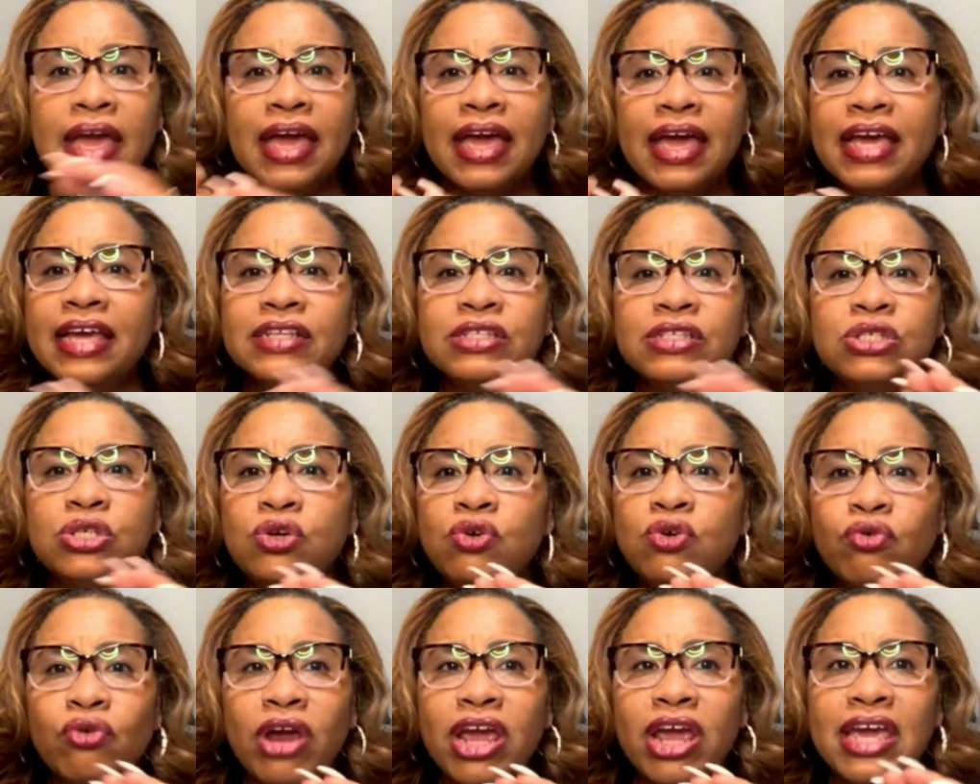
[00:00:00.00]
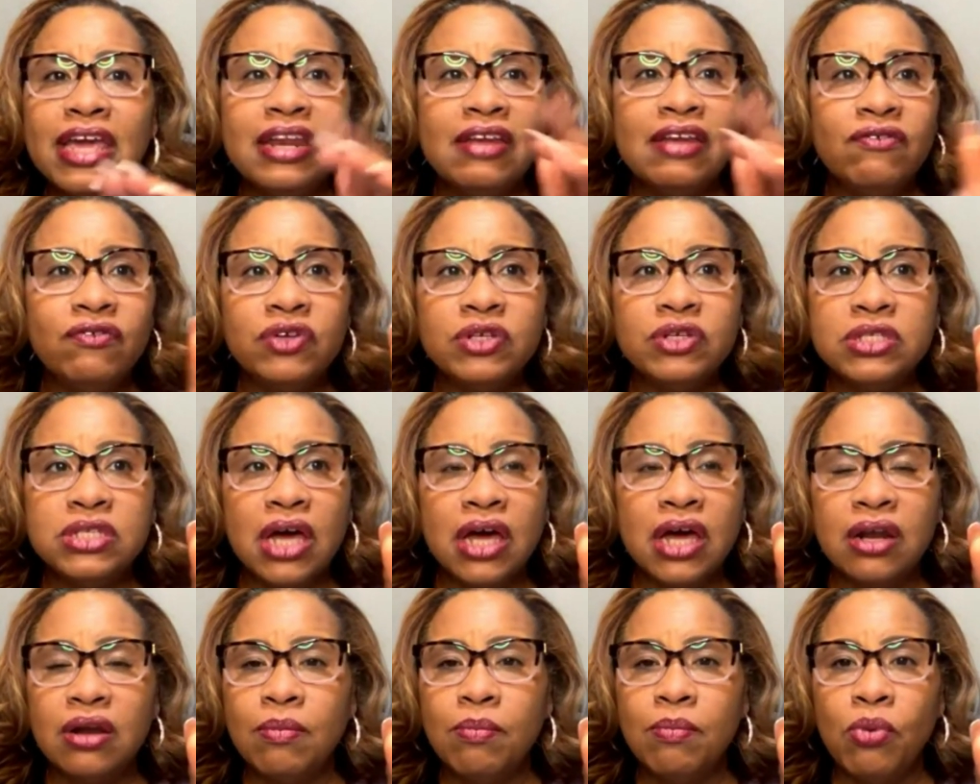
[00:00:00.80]
It's great if it's
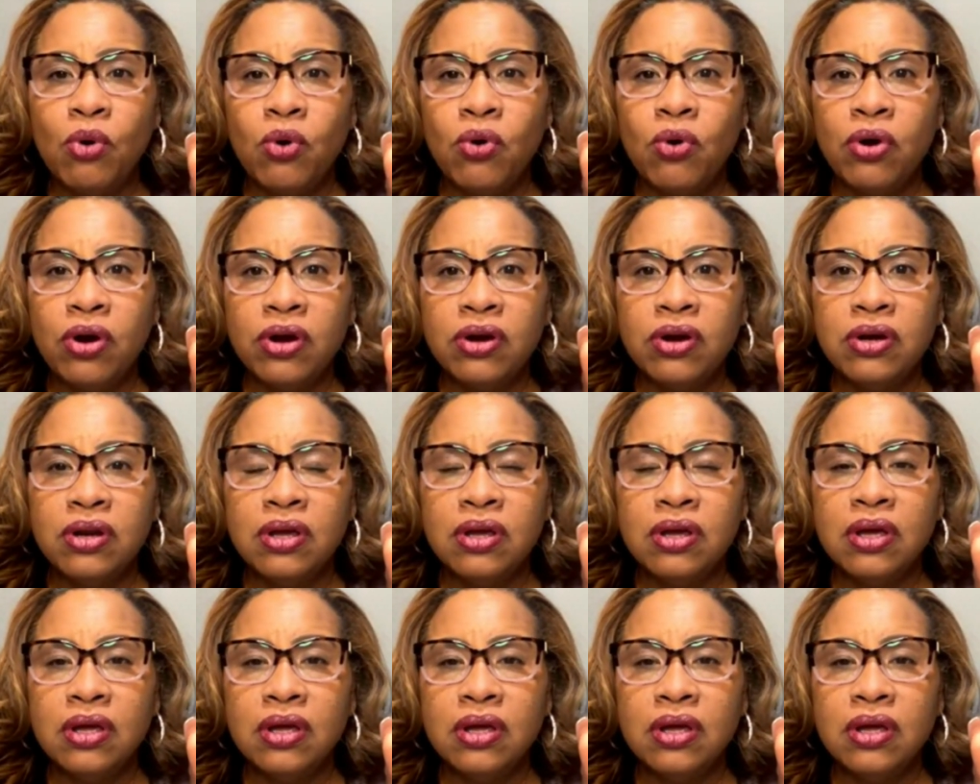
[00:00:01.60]
on a board,